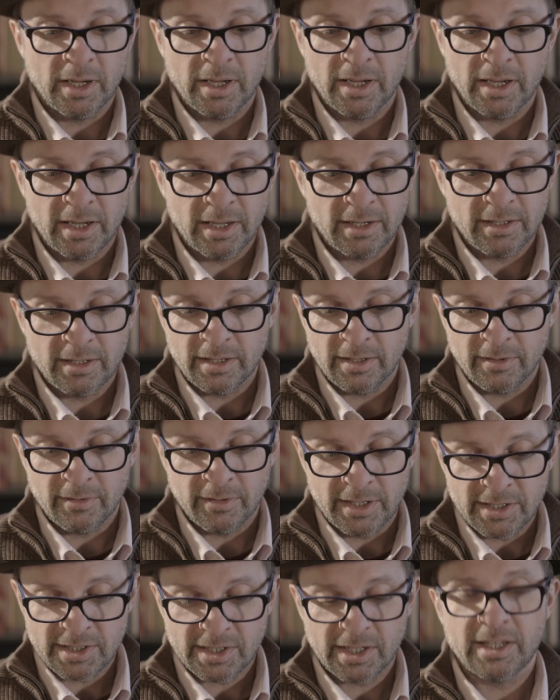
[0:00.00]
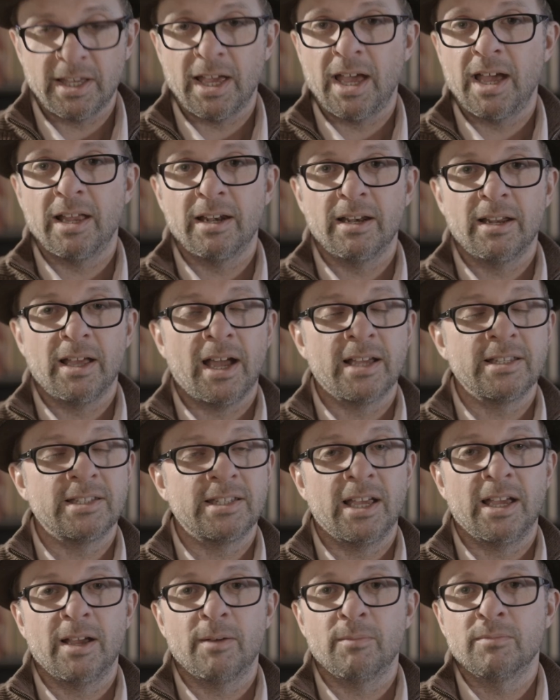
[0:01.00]
and this again, I
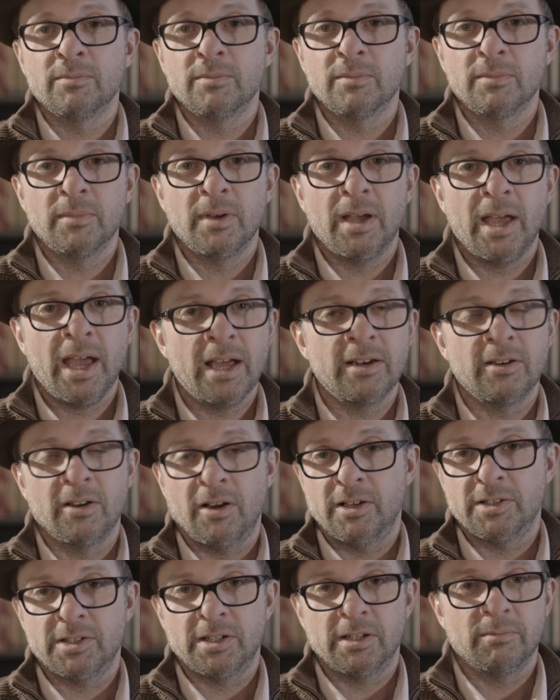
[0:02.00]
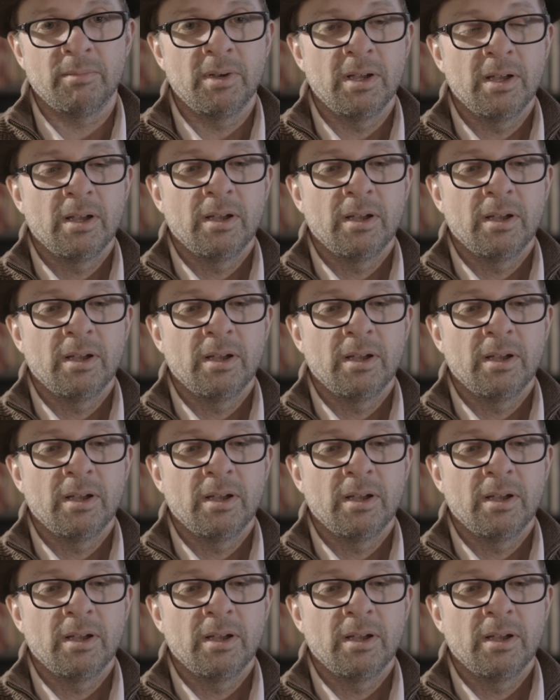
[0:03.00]
say it ad nauseum,